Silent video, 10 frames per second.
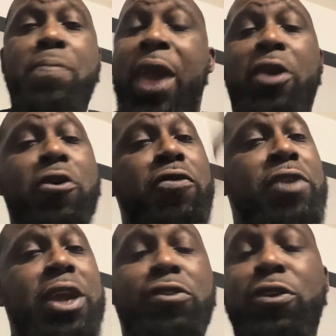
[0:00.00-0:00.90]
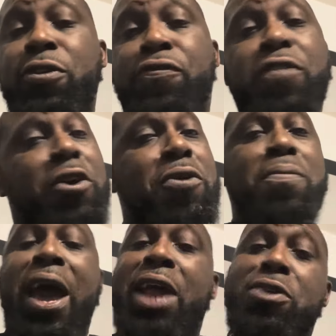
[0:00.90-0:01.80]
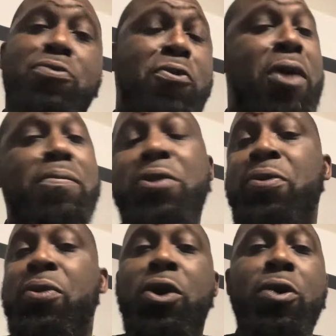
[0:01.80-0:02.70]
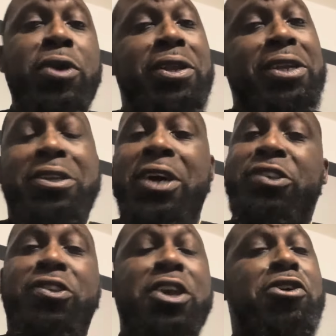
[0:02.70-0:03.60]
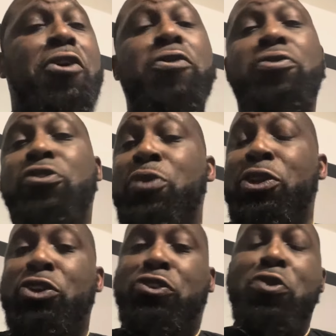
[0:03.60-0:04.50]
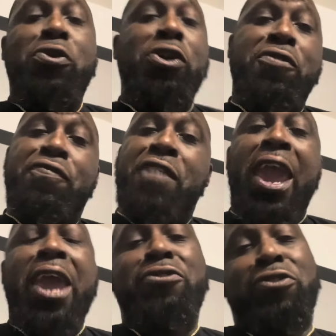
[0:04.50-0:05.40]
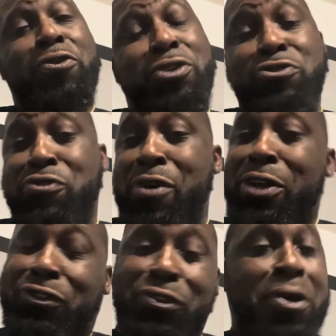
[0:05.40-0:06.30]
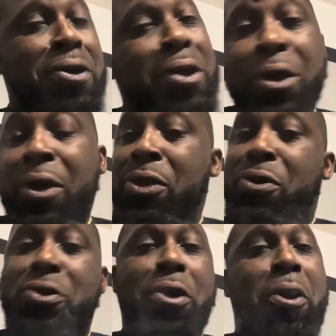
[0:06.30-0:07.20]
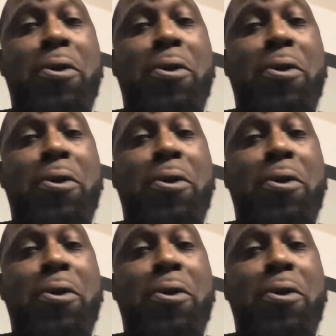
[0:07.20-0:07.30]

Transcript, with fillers: back over there to the fickle minded woman with the dusty curtains, with the two little fans on the dresser, you know,